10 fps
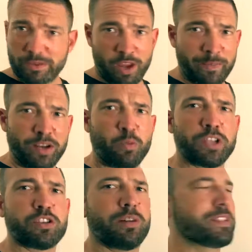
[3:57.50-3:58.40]
no matter
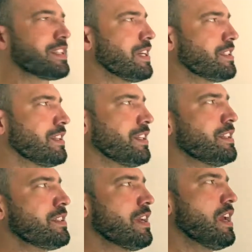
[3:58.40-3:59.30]
what time of season it
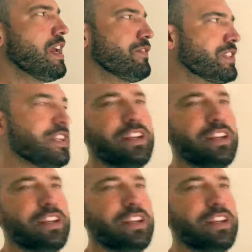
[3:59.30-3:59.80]
is, if it's an